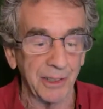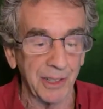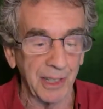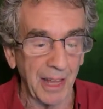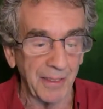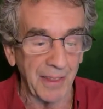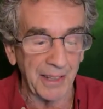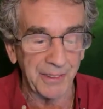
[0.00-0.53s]

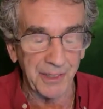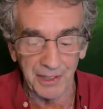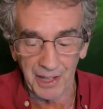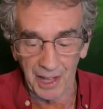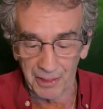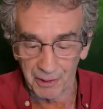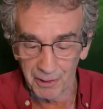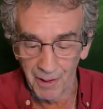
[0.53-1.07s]
So that's
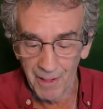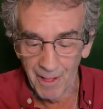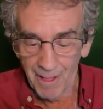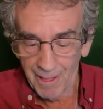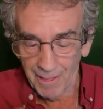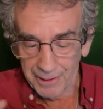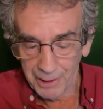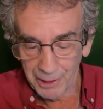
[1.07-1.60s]
another
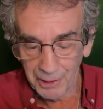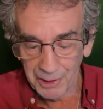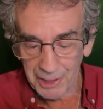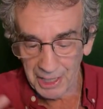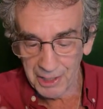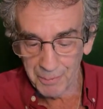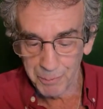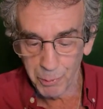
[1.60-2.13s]
good
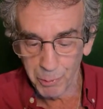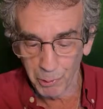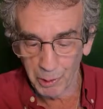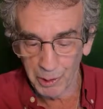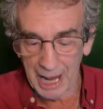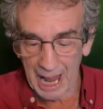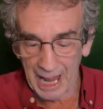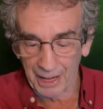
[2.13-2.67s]
and
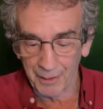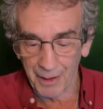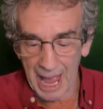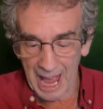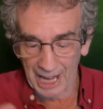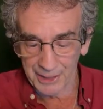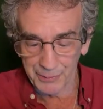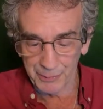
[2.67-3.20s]
important
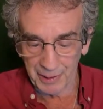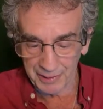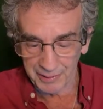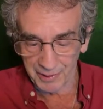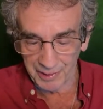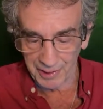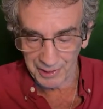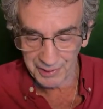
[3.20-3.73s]
aspect
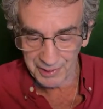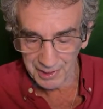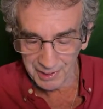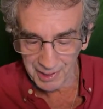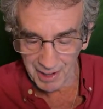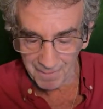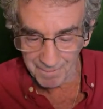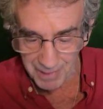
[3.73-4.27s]
of this. And
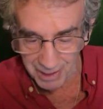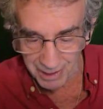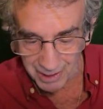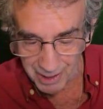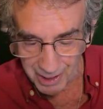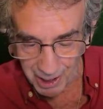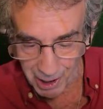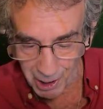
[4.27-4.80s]

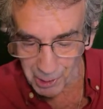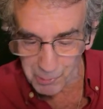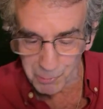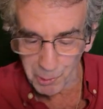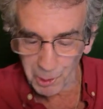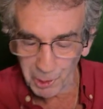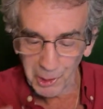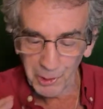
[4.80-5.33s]
hard
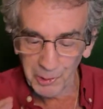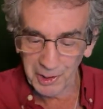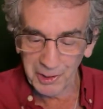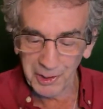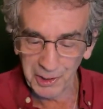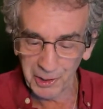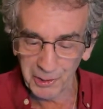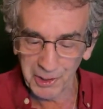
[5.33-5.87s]
worker, this
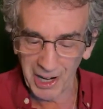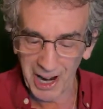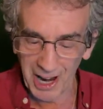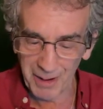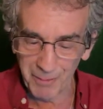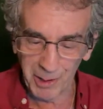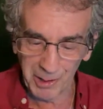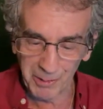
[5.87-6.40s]
is your
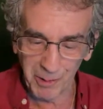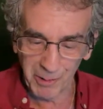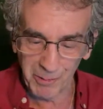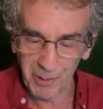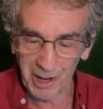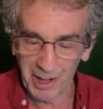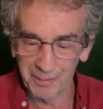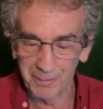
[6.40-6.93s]
time,
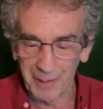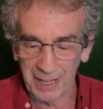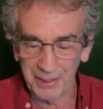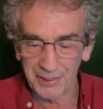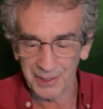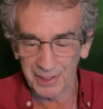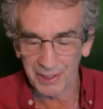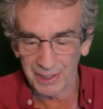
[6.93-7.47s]
111,
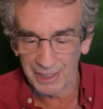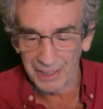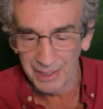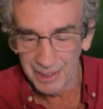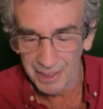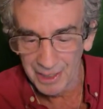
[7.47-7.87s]
basically.